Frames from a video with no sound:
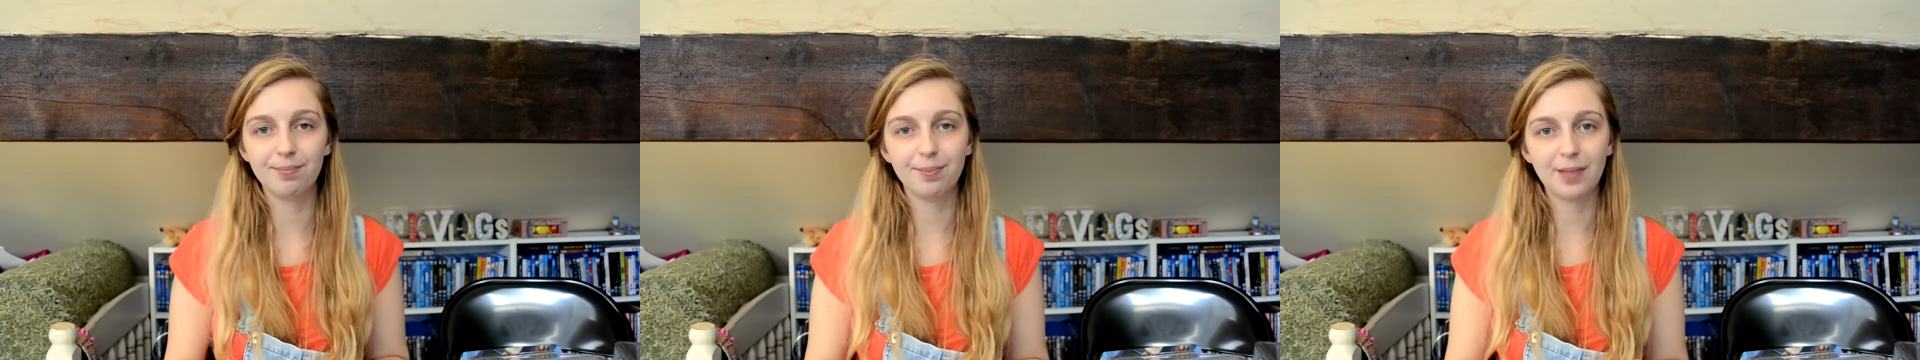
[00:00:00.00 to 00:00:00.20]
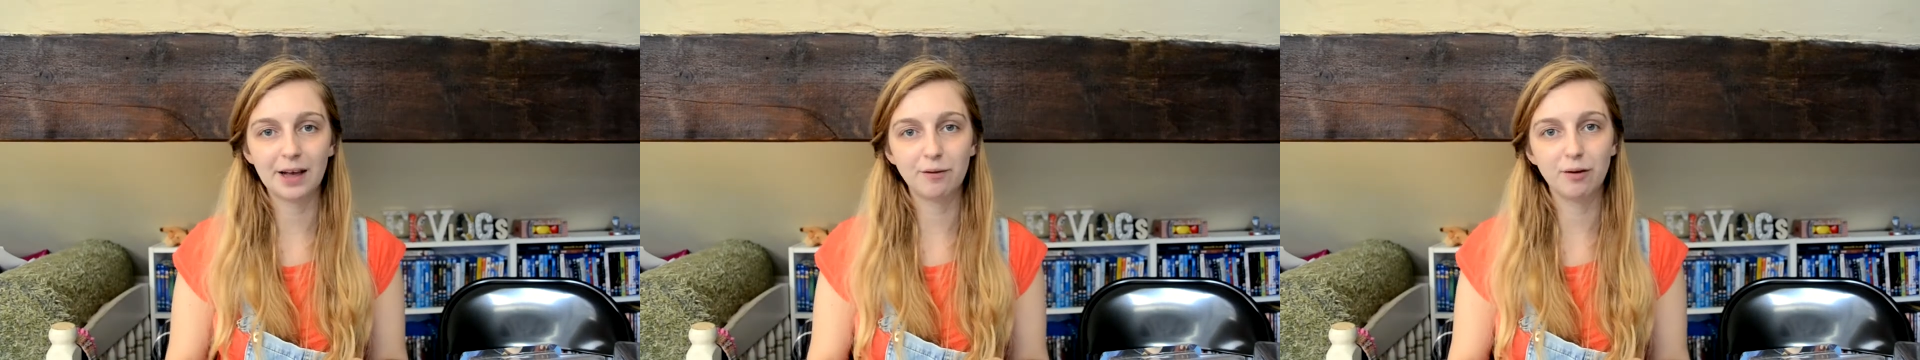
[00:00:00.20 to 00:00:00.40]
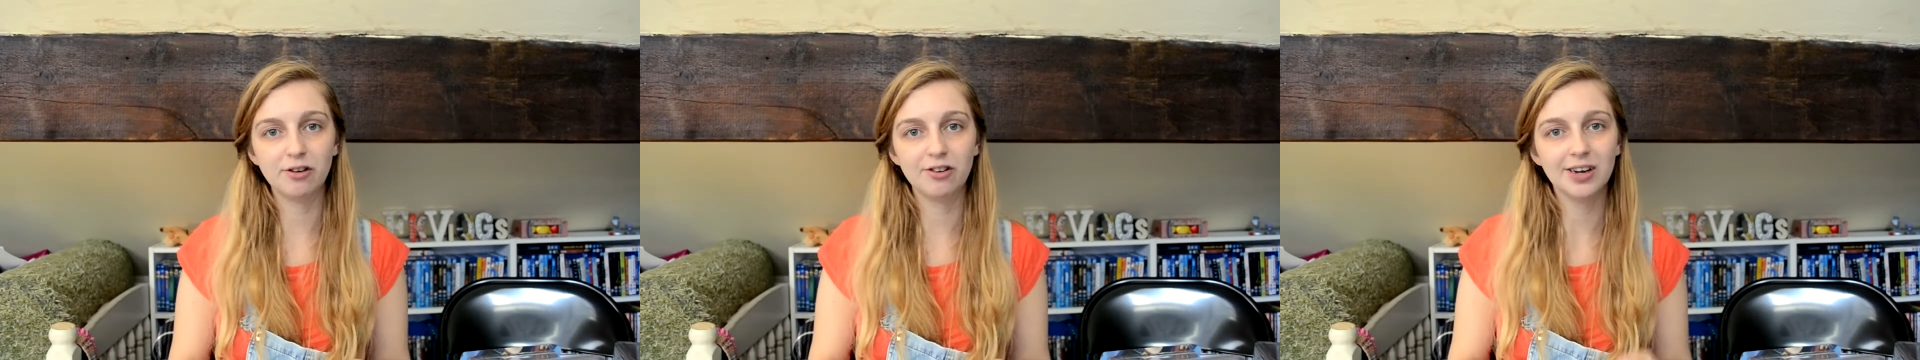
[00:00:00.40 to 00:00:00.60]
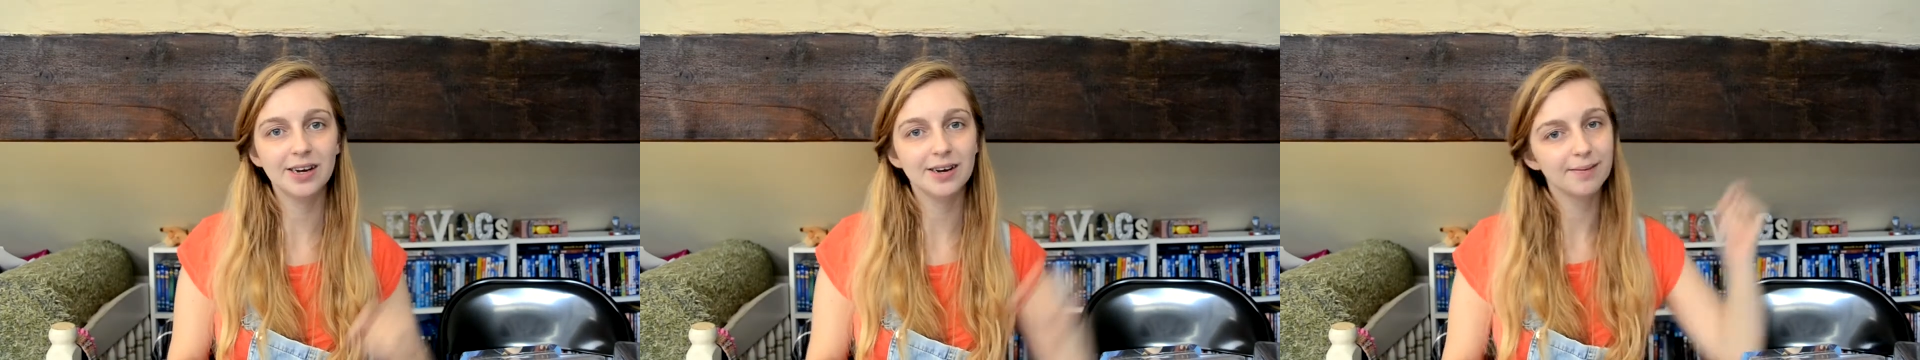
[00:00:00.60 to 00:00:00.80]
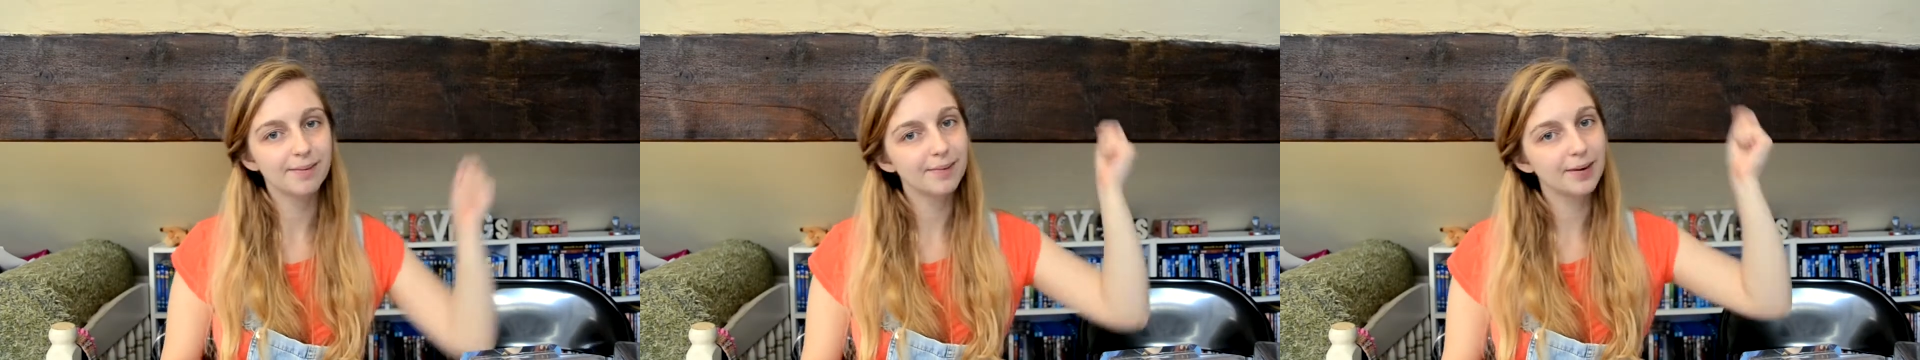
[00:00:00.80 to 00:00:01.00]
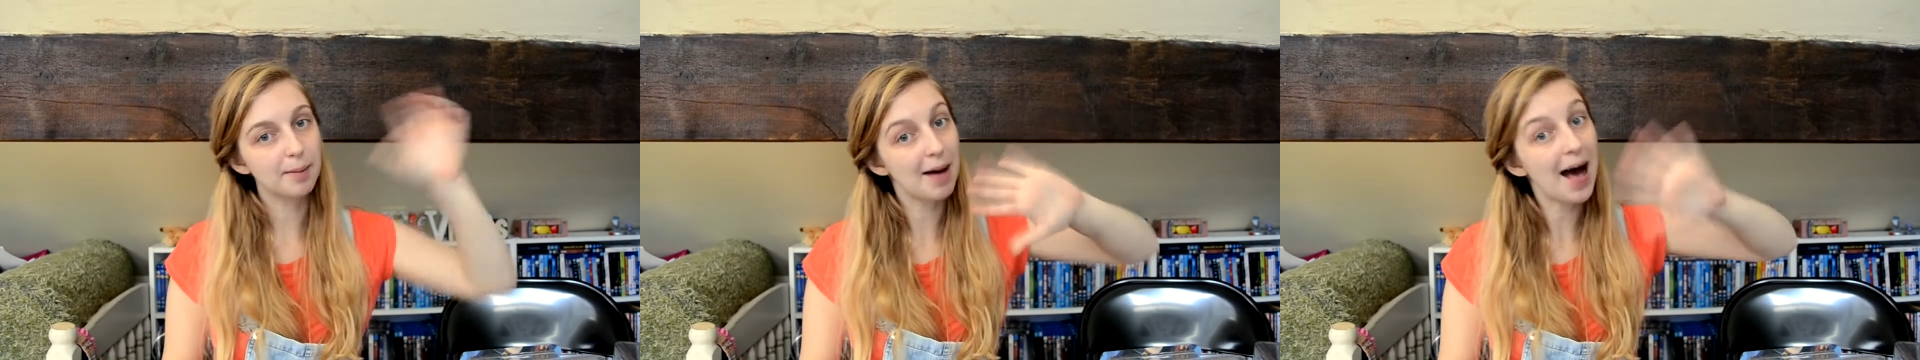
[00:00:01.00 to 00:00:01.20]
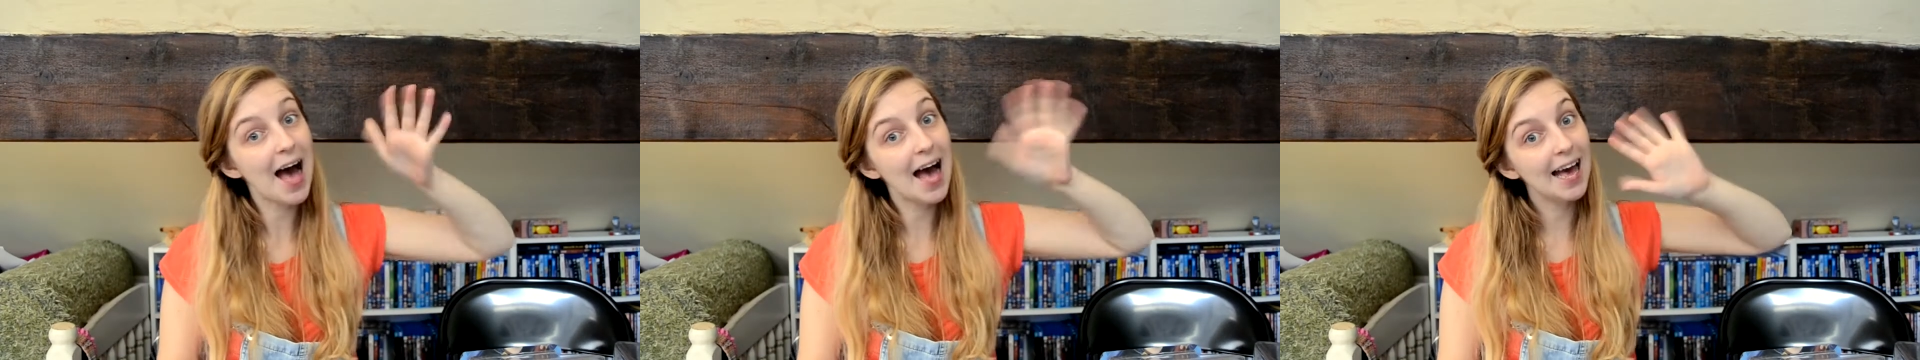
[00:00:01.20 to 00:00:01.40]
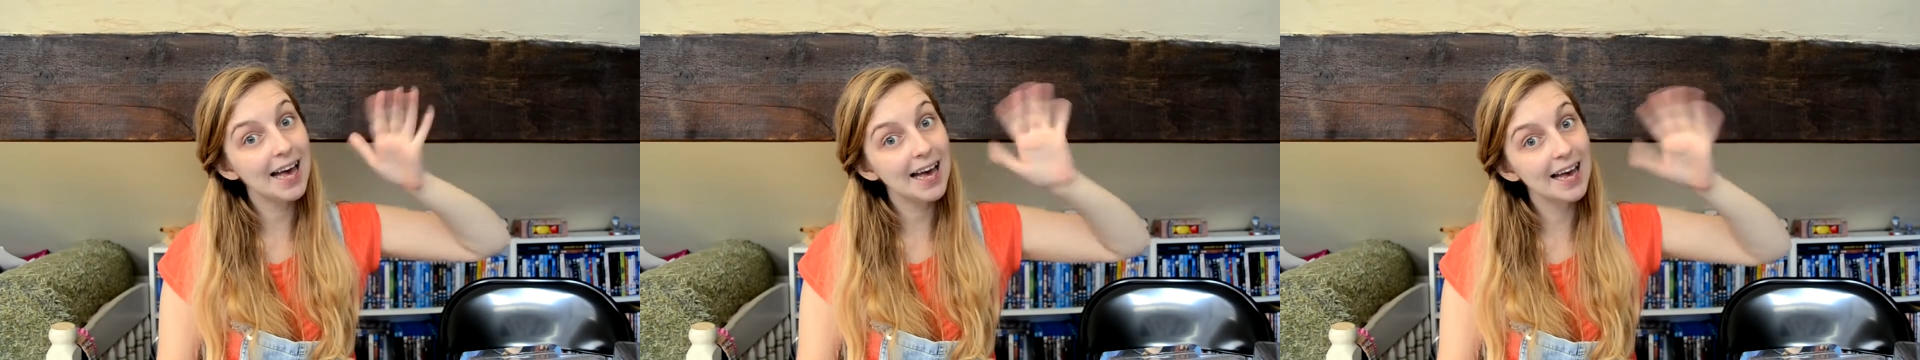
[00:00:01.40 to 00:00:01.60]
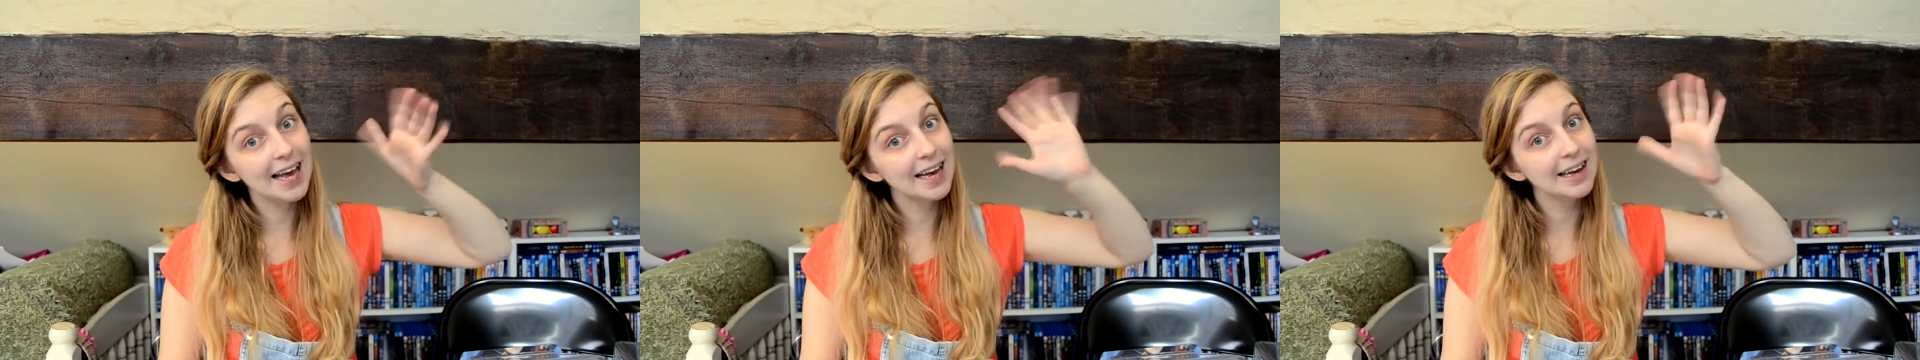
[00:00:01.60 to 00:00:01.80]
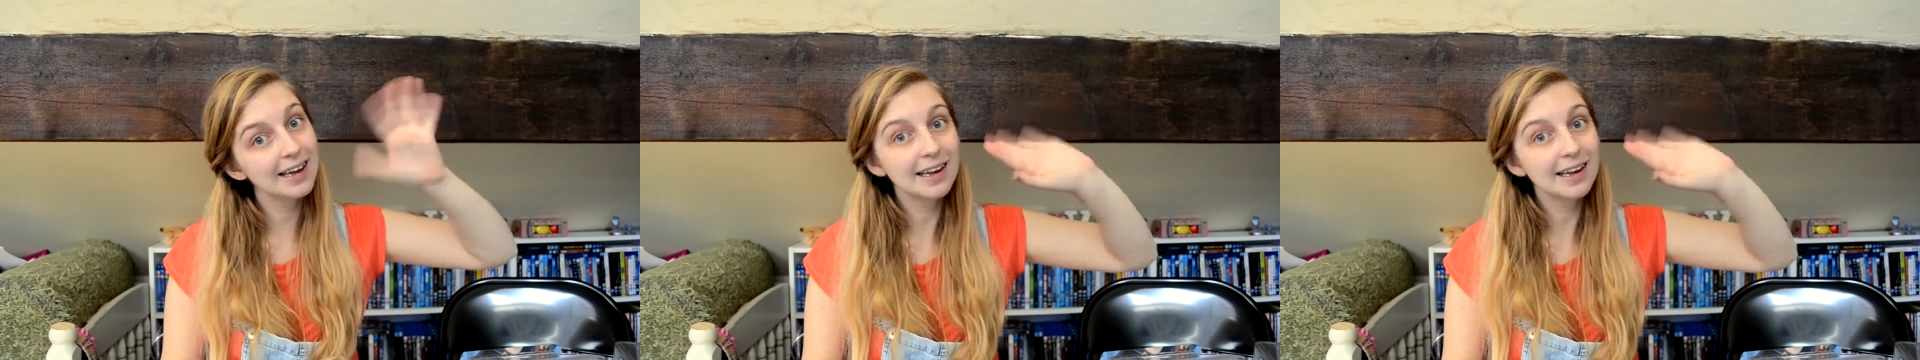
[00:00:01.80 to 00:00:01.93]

Thank you for watching. Goodbye!